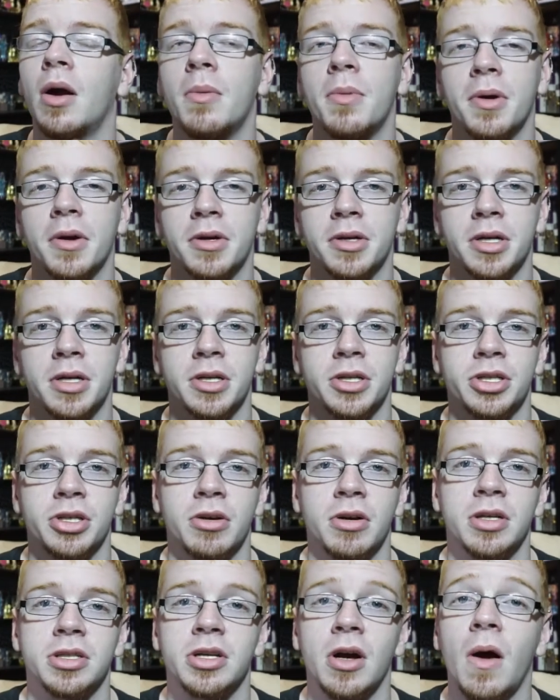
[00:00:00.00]
homeowners
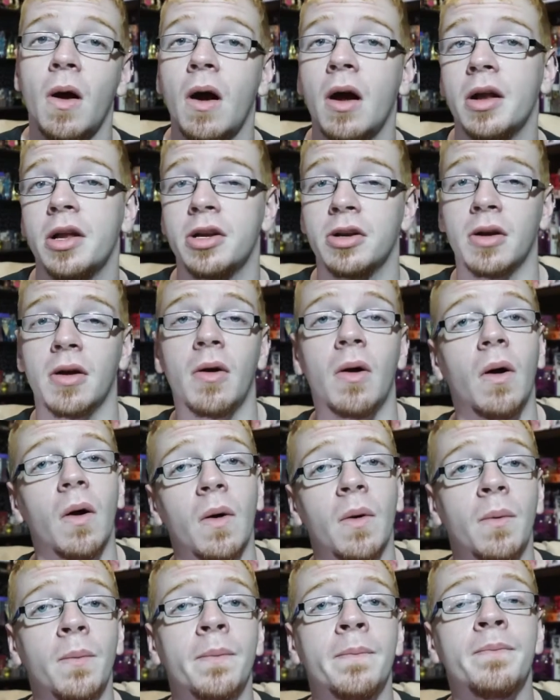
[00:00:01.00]
insurance on your
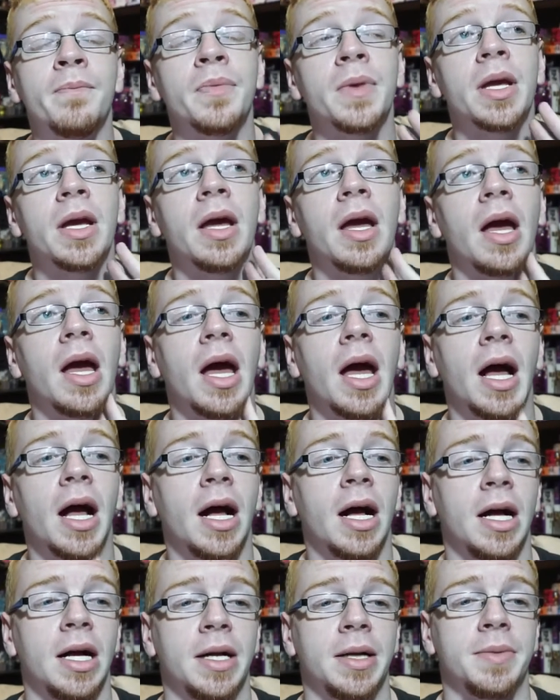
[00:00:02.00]
home,
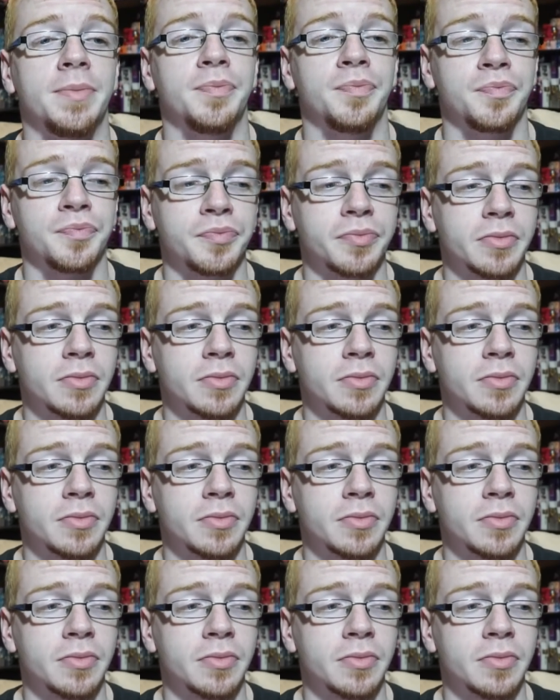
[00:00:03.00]
um,